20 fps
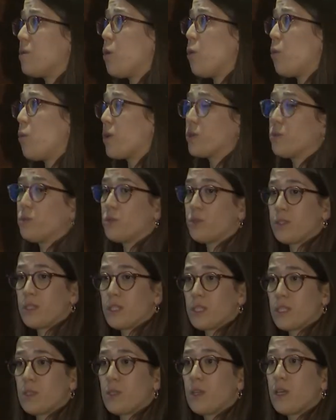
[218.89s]
what would
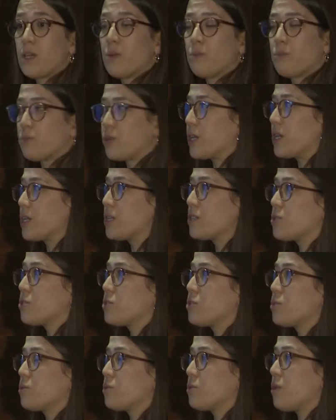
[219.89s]
this bring
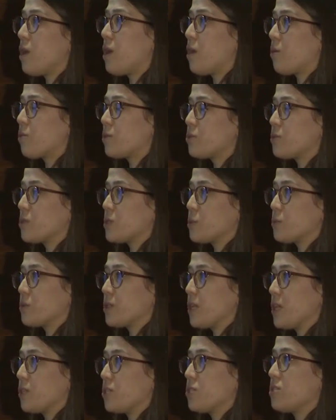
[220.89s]
to our
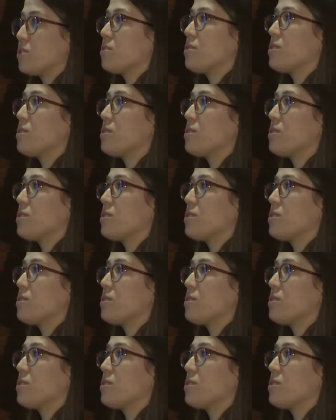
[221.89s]
transportation